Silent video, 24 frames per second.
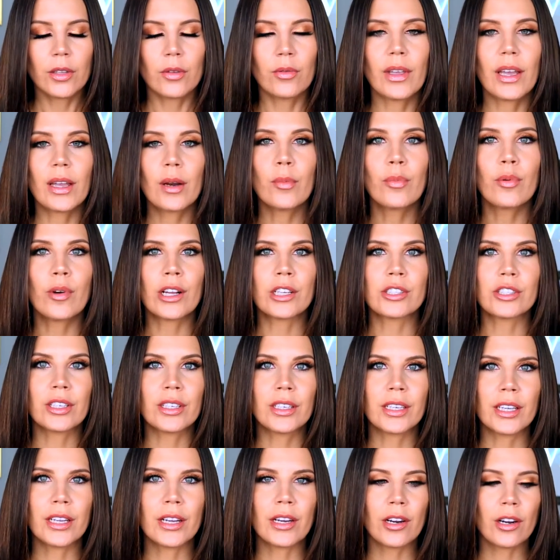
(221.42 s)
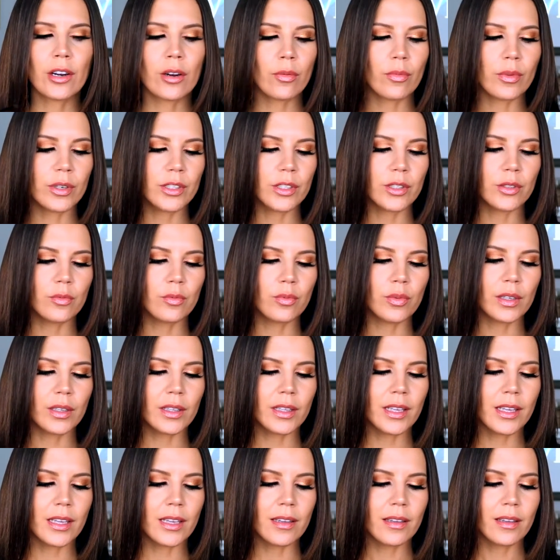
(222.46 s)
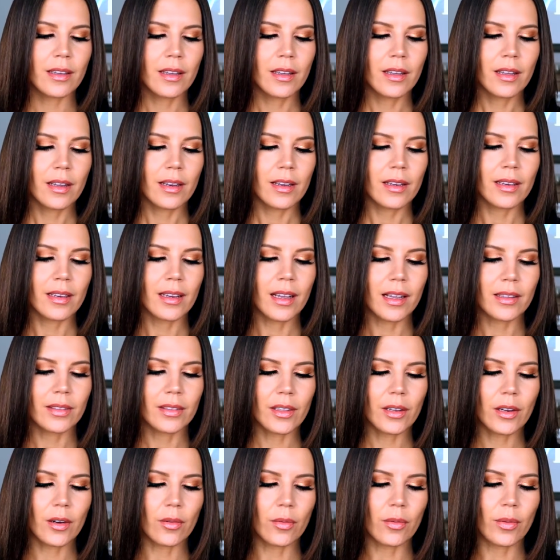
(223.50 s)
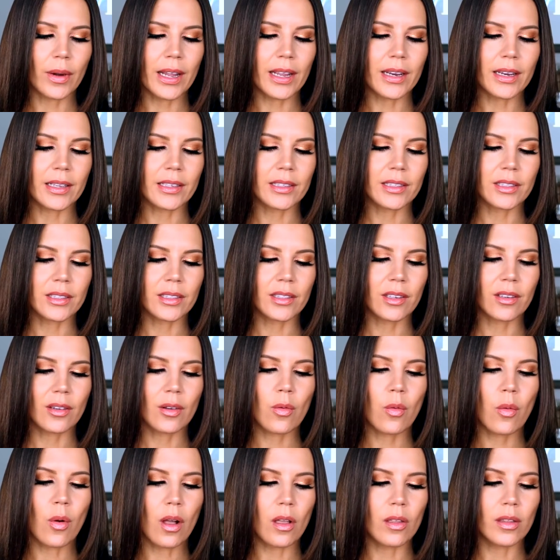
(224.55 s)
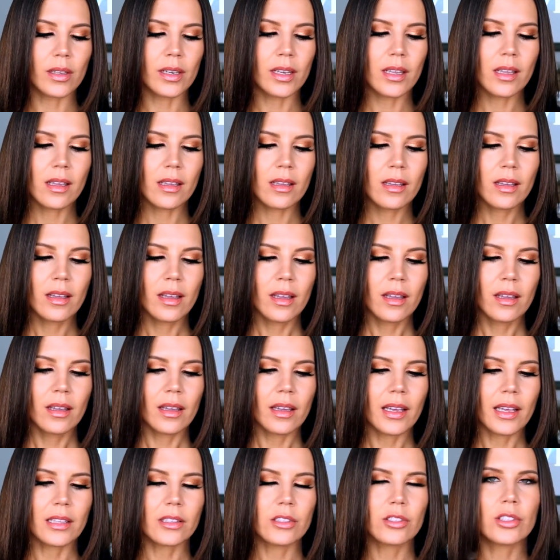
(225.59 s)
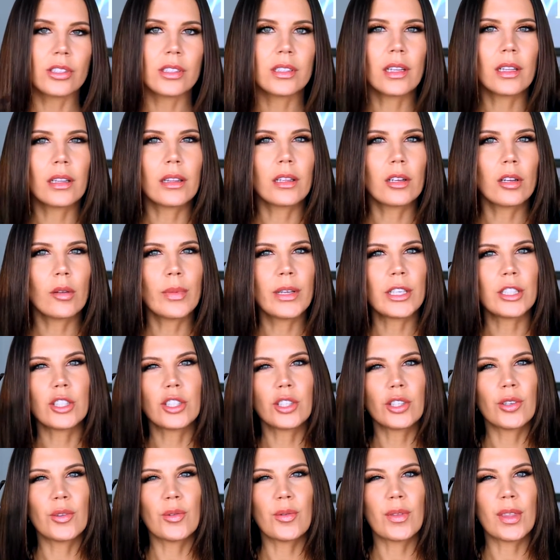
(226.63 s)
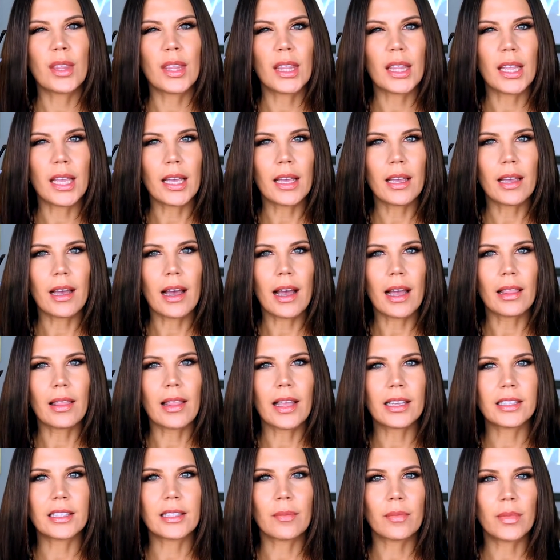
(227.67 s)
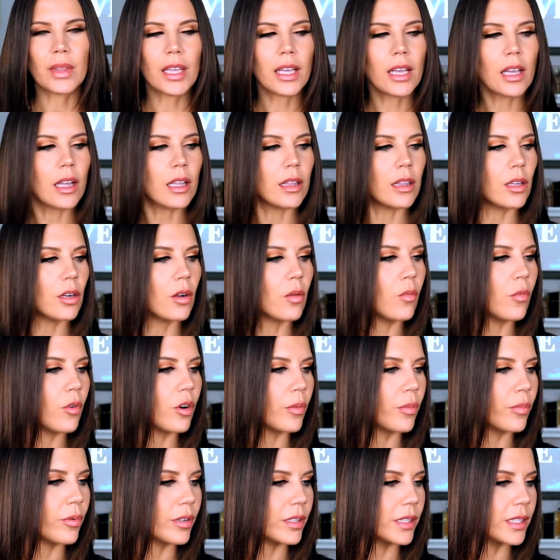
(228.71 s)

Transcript: You get a brush in here, which is really not the greatest quality. It's just a little bit too thick. I like something a little more